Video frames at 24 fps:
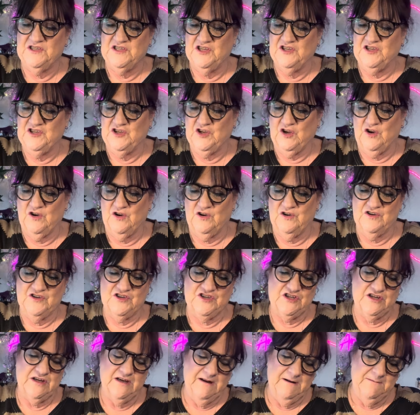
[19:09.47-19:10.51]
to
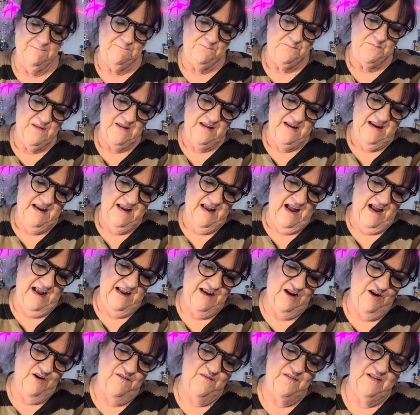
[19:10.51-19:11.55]
church. I
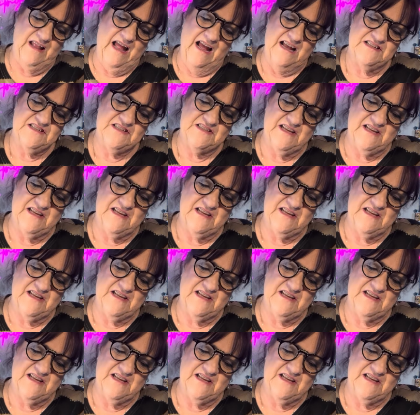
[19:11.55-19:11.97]
know last